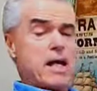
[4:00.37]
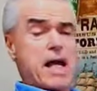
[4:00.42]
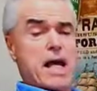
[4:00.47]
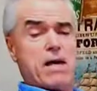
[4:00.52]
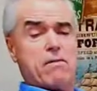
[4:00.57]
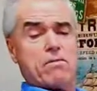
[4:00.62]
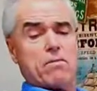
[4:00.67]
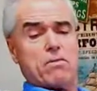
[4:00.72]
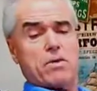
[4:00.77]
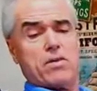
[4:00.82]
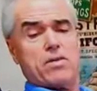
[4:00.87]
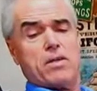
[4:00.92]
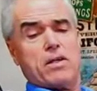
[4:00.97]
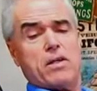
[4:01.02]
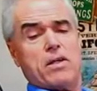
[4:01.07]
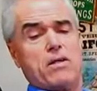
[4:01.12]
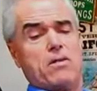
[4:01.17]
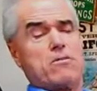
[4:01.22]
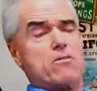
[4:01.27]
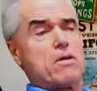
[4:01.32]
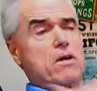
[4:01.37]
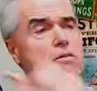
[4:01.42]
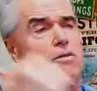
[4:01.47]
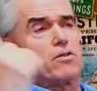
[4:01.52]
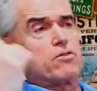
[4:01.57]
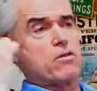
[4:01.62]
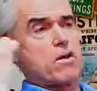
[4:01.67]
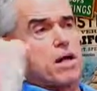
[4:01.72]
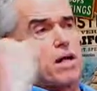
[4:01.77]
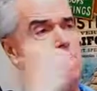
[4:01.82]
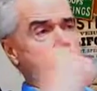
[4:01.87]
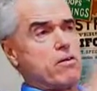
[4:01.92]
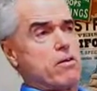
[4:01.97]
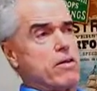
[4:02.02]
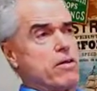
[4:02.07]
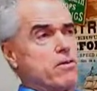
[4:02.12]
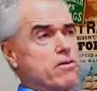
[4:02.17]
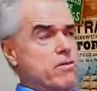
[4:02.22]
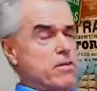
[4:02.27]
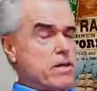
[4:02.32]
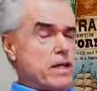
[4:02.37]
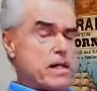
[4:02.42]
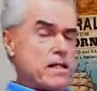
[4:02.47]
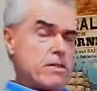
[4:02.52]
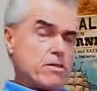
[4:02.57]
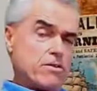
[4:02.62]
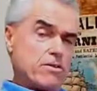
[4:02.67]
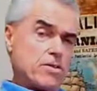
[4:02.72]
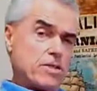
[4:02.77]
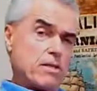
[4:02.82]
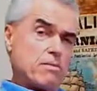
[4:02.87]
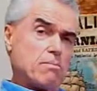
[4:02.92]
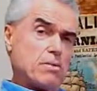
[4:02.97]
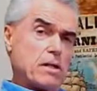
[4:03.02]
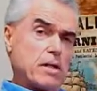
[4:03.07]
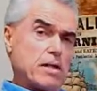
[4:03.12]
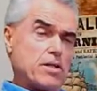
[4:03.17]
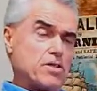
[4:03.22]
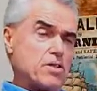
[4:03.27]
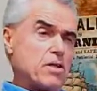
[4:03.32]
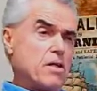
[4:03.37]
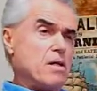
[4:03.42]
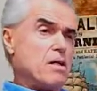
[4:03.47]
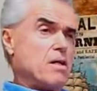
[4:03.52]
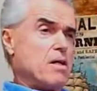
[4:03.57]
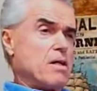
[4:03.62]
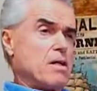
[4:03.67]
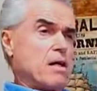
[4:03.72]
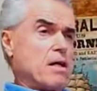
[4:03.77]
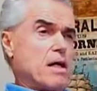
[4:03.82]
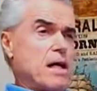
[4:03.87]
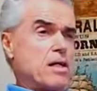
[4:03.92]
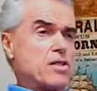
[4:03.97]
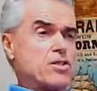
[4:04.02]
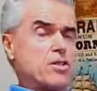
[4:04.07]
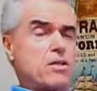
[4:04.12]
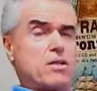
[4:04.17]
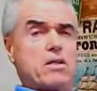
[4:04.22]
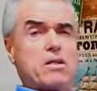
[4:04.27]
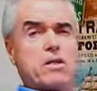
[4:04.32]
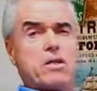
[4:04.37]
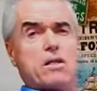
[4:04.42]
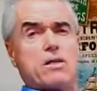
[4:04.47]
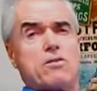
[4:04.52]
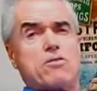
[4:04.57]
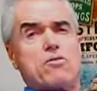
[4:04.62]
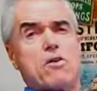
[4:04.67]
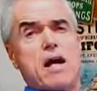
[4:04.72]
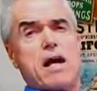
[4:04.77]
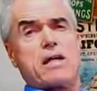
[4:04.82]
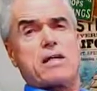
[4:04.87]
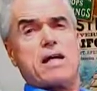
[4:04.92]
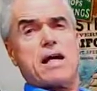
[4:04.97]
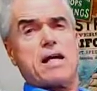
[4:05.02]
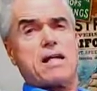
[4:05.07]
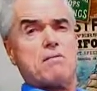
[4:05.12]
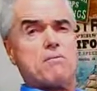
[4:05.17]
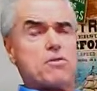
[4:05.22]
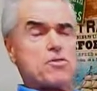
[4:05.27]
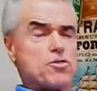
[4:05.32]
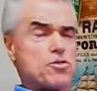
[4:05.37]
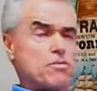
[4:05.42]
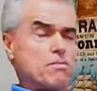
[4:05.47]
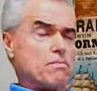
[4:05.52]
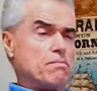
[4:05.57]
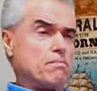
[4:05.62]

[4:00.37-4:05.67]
to have it with you either on the trike or in your tent or someplace, and that's going to attract animals.